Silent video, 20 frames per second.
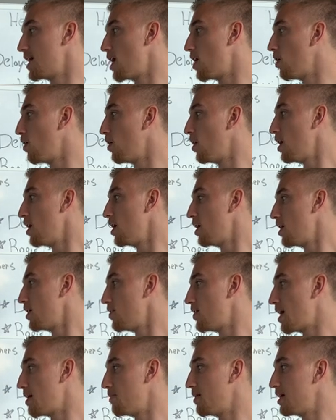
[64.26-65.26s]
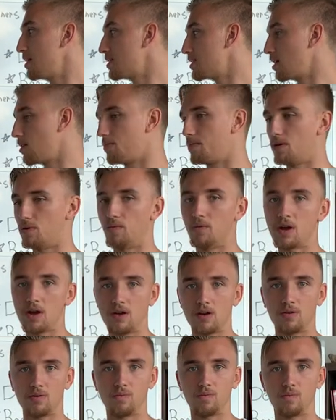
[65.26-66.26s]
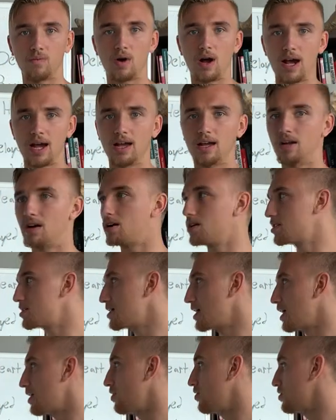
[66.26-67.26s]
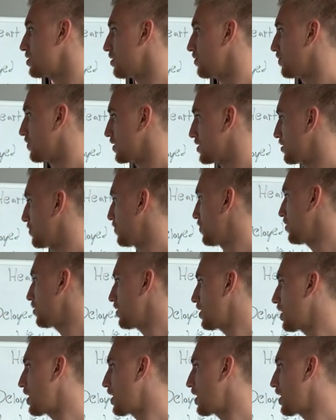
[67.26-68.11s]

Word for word: Now, that might sound a bit weird. Why are standards invisible?